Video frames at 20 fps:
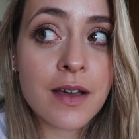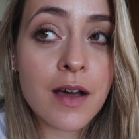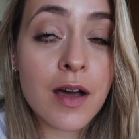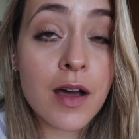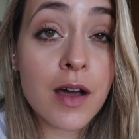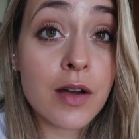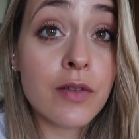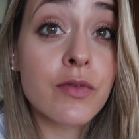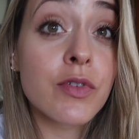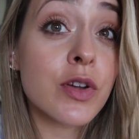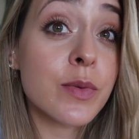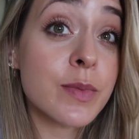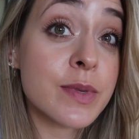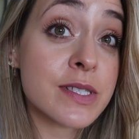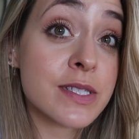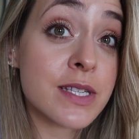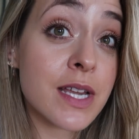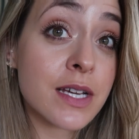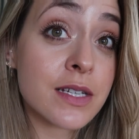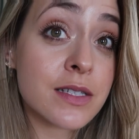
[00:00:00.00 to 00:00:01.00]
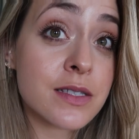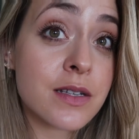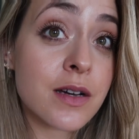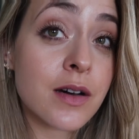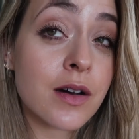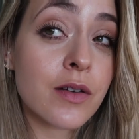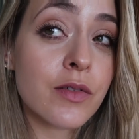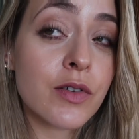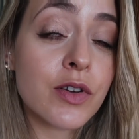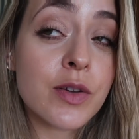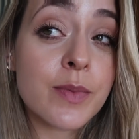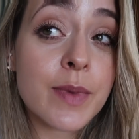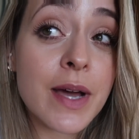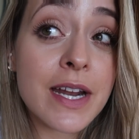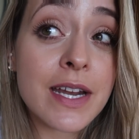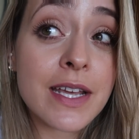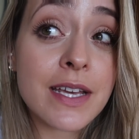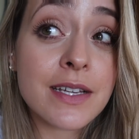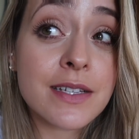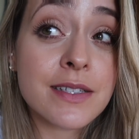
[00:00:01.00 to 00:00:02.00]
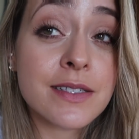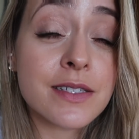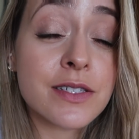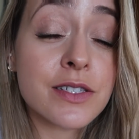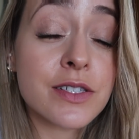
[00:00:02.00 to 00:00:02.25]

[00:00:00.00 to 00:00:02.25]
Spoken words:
her room is next to our room and it is